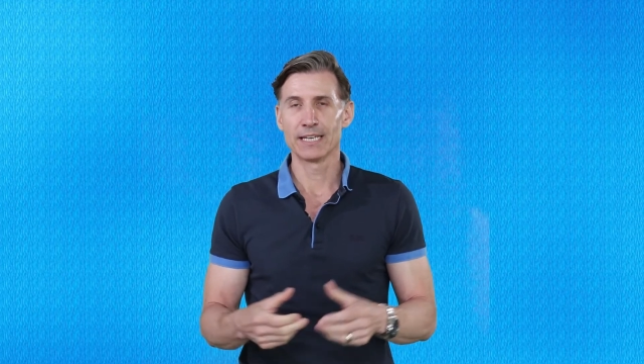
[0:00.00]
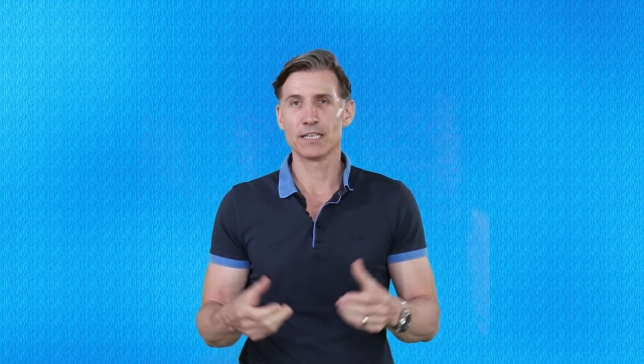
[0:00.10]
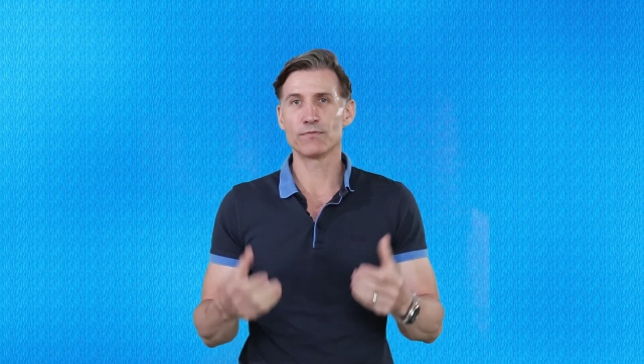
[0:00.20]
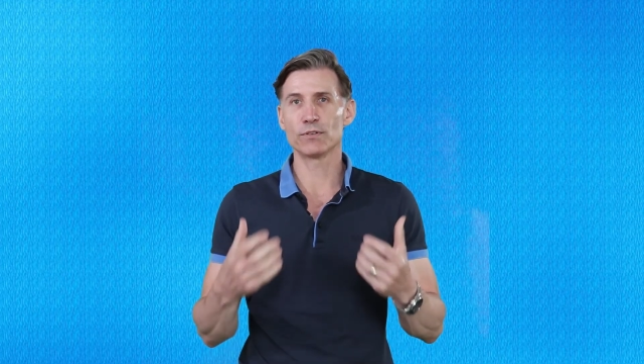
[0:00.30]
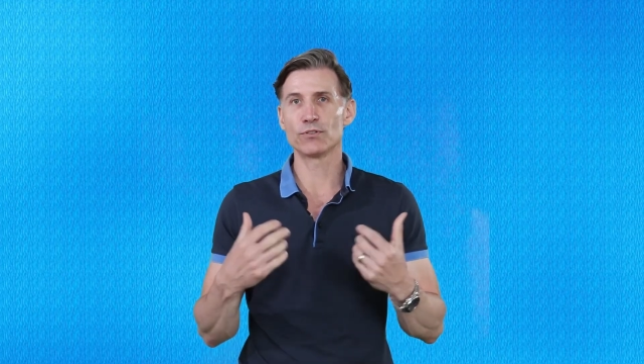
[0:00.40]

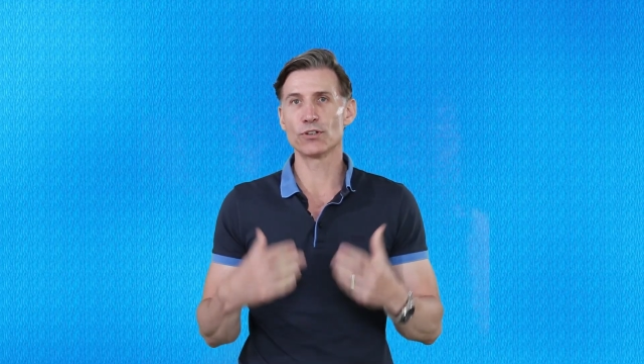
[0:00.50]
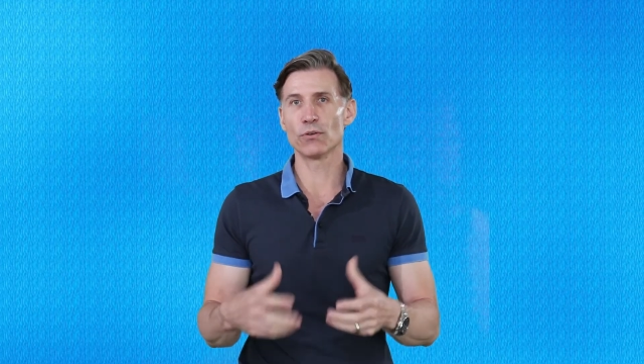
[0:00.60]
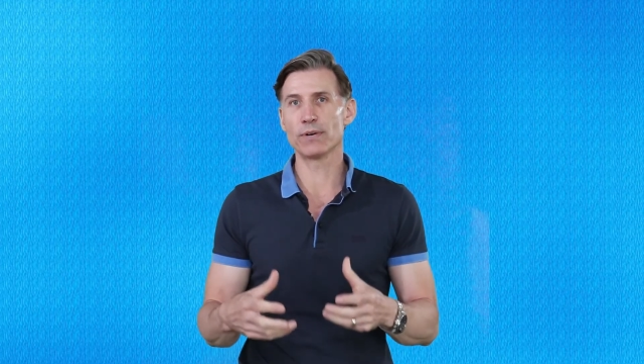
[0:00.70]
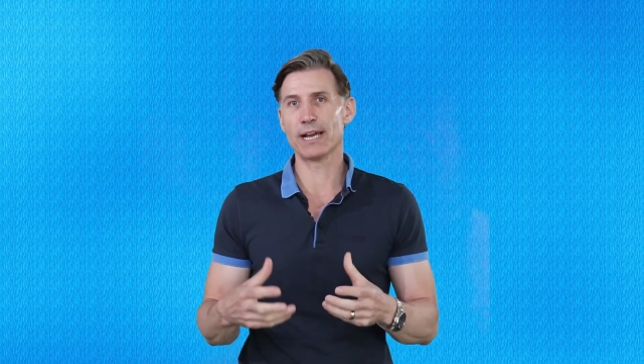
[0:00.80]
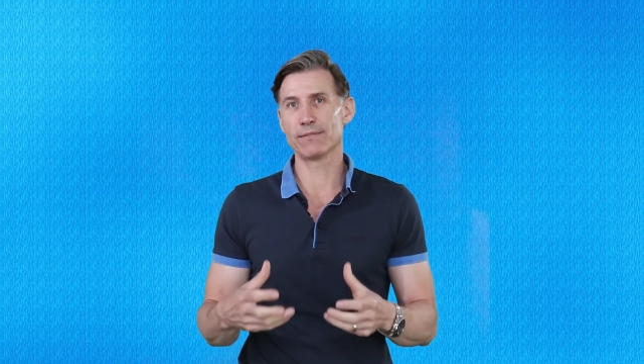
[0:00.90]
If you
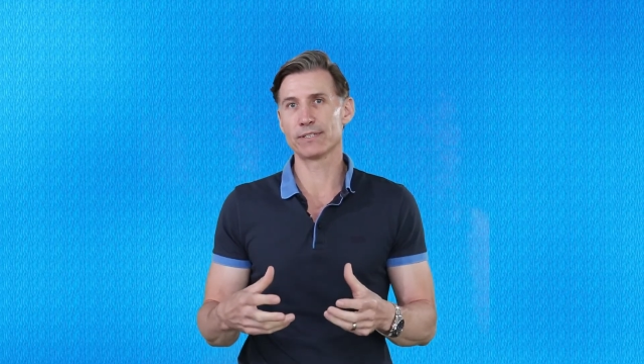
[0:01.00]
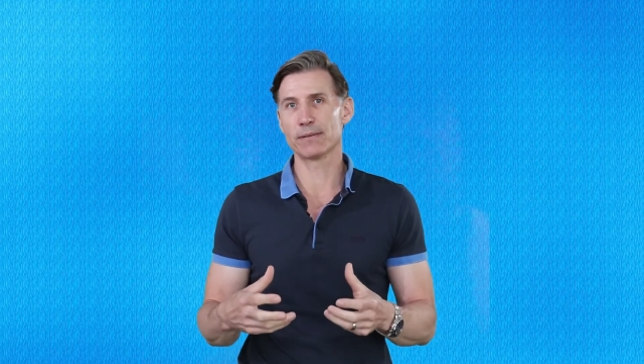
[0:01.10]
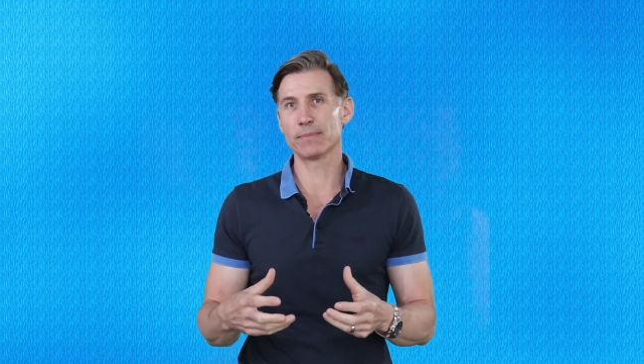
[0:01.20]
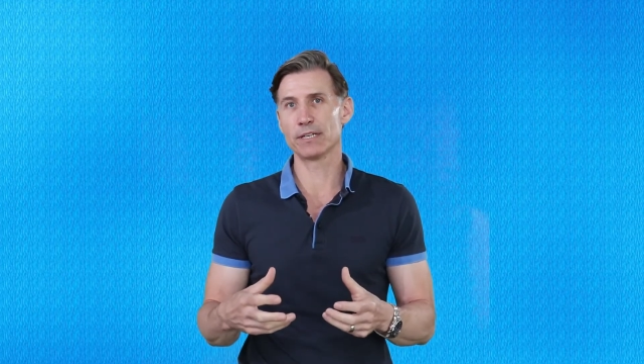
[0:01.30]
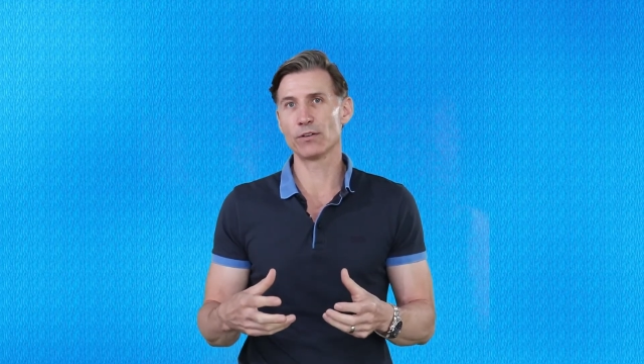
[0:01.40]
don't have
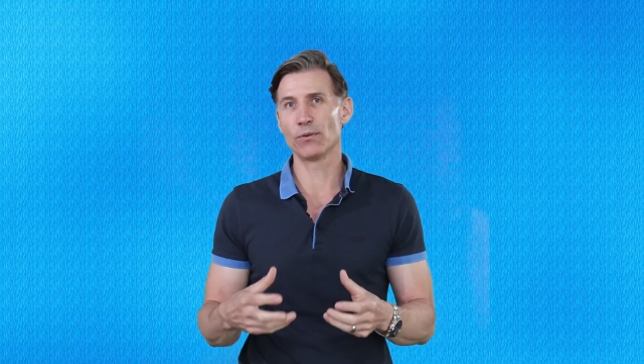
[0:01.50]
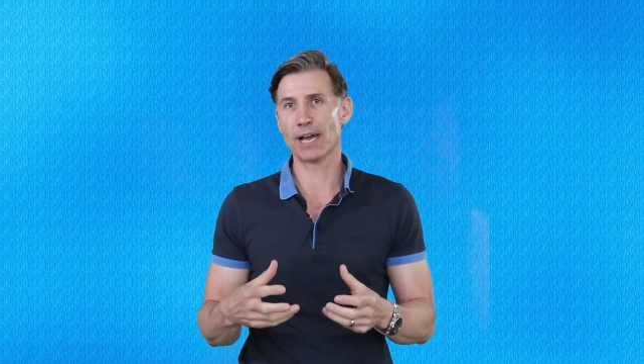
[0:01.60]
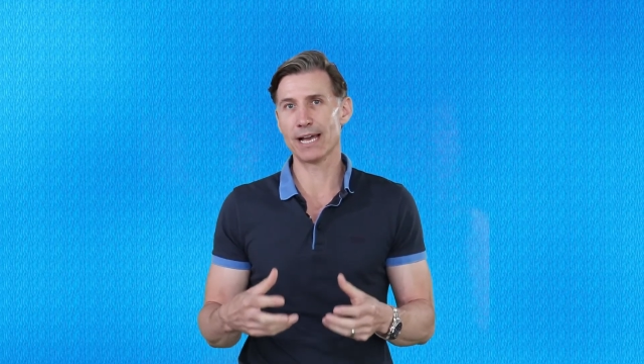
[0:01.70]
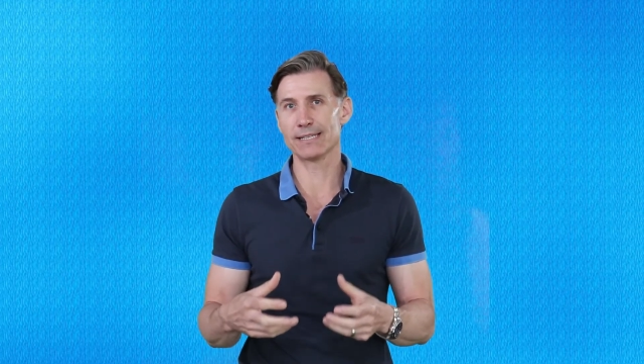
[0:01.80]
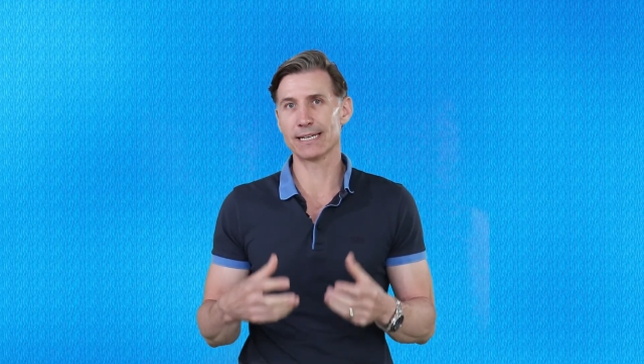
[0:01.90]
somebody who
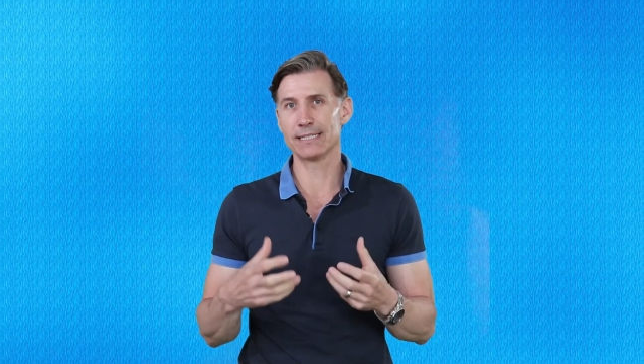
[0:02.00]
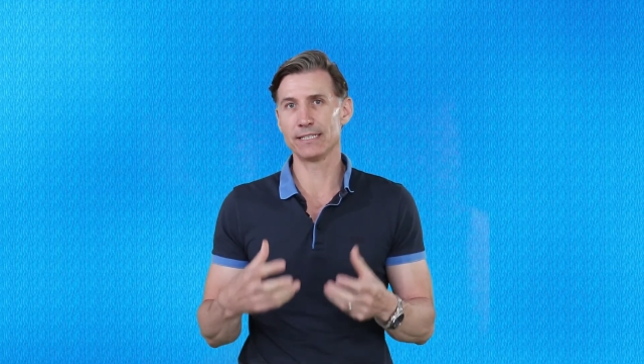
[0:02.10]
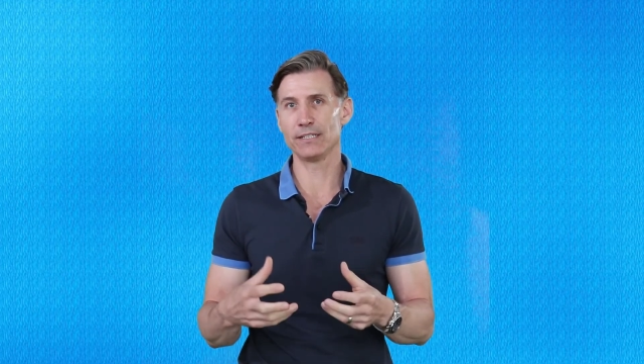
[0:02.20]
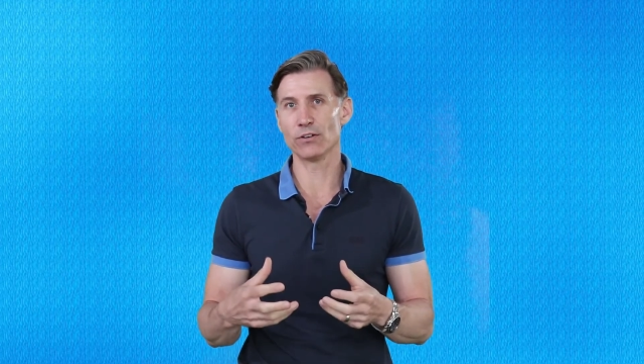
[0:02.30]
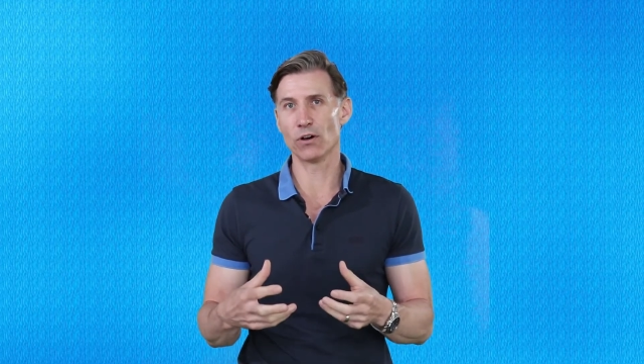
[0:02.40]
has IT
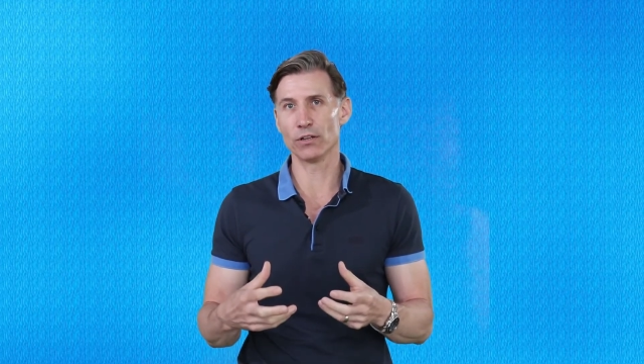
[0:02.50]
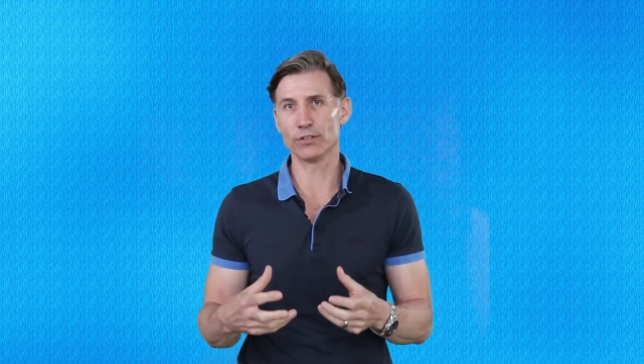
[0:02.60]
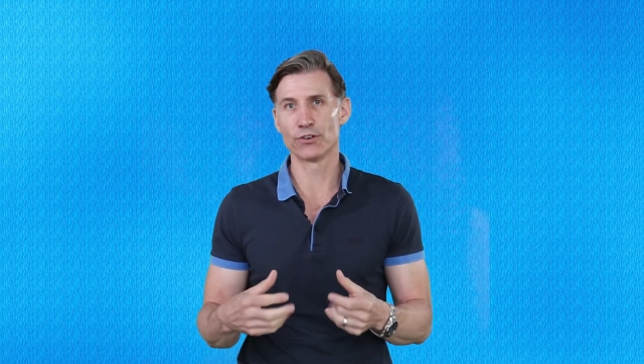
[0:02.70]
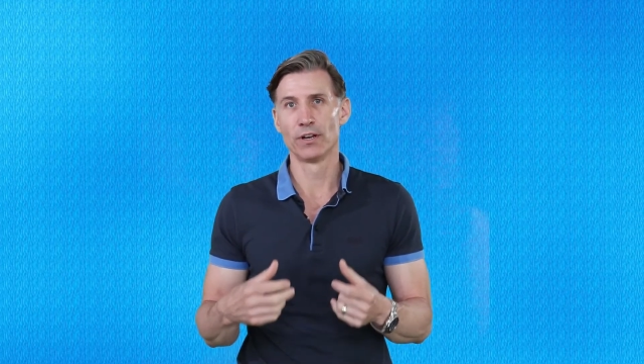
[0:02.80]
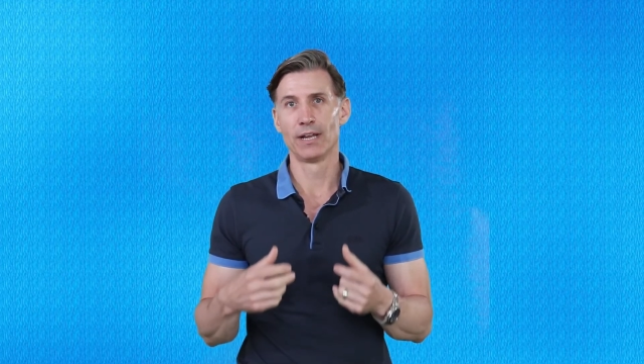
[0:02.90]
knowledge